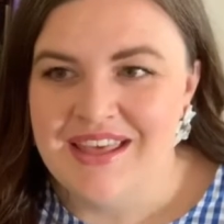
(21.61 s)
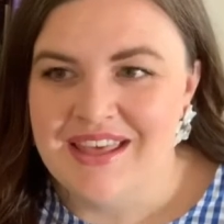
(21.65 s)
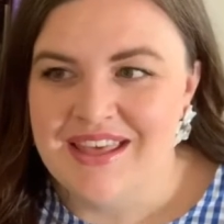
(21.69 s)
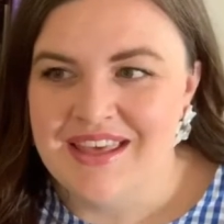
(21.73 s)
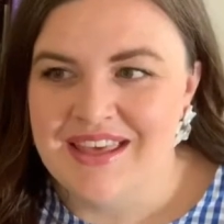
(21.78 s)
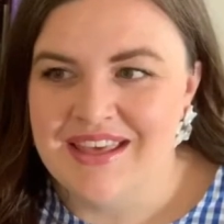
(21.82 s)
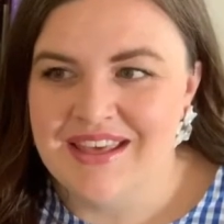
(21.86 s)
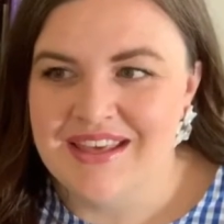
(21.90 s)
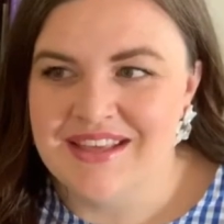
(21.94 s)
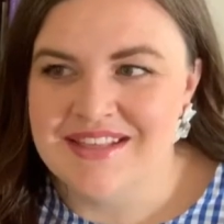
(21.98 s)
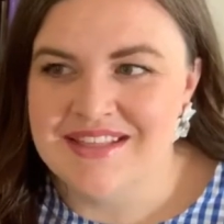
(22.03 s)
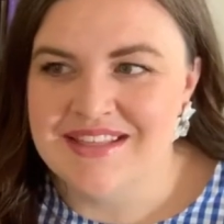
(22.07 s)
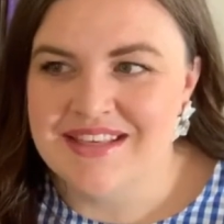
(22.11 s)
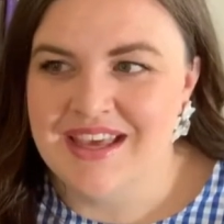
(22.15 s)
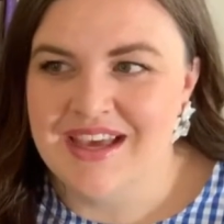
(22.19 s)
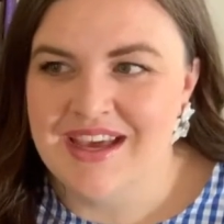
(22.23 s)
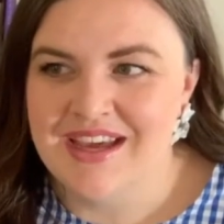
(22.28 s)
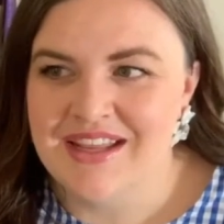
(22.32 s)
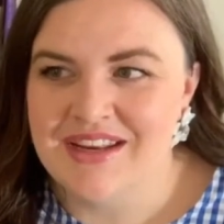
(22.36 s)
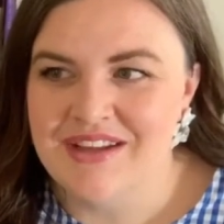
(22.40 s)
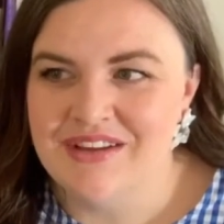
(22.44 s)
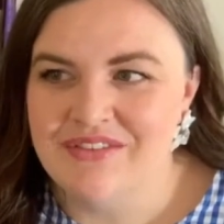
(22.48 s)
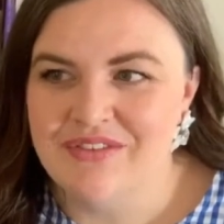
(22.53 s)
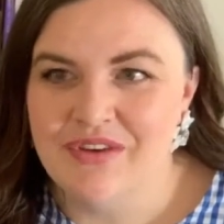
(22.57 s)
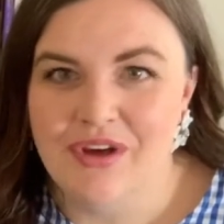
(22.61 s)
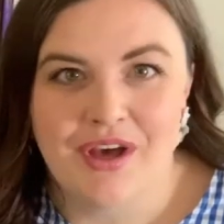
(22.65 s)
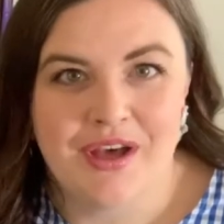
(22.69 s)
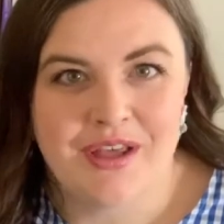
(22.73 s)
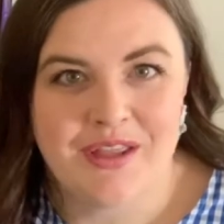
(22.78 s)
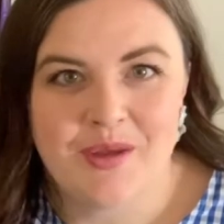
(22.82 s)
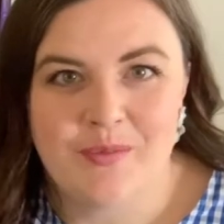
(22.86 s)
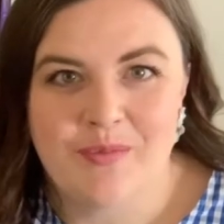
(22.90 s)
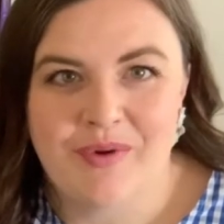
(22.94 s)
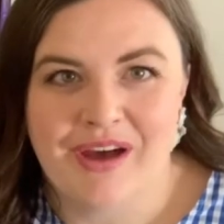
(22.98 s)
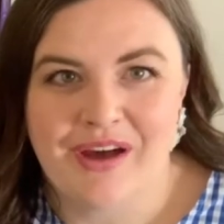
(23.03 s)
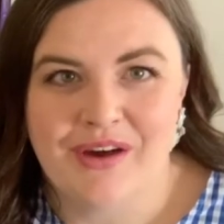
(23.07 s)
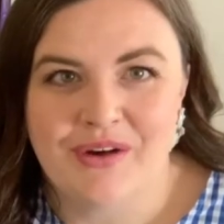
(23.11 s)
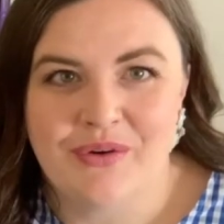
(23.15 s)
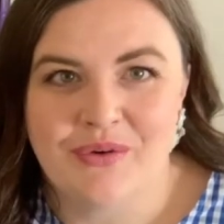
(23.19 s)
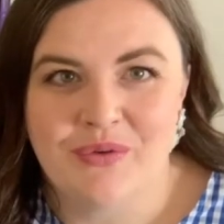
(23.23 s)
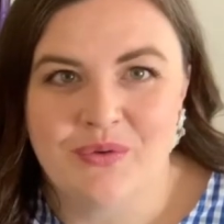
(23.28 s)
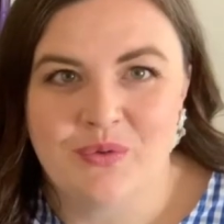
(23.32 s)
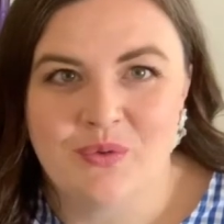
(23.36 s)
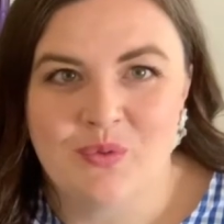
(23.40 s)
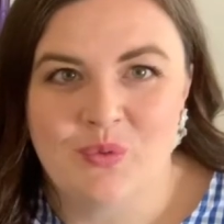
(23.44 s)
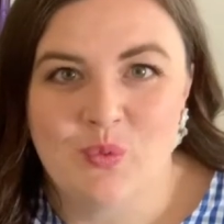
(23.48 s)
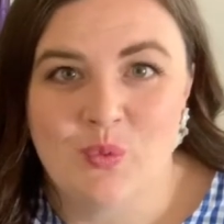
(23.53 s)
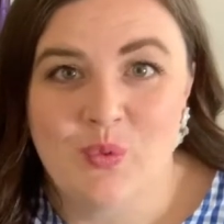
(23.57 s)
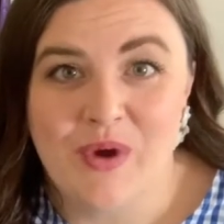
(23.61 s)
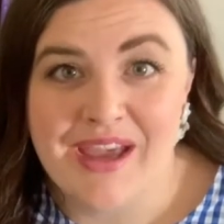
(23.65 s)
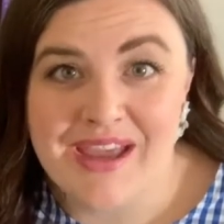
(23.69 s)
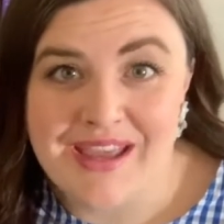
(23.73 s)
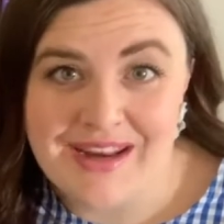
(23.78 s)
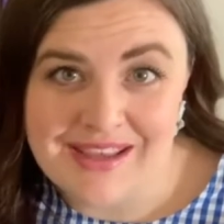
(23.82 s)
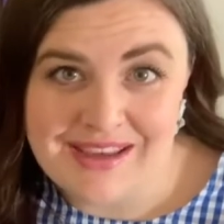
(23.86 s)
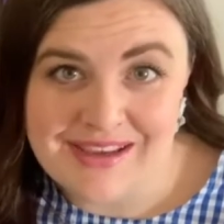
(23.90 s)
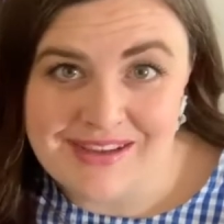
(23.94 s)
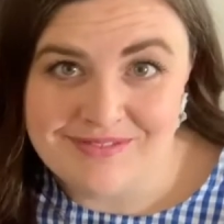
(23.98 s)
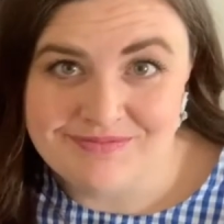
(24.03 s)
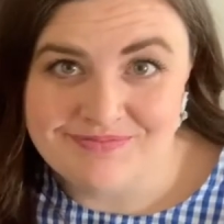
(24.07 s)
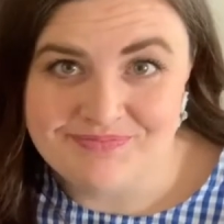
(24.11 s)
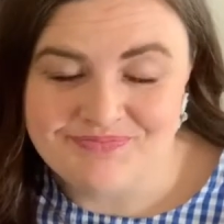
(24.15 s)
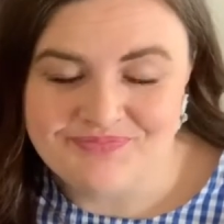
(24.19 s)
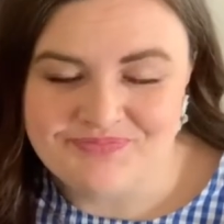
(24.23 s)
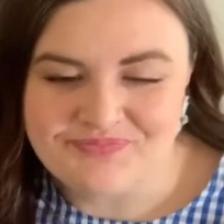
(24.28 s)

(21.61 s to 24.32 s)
it is kind of all about waiting.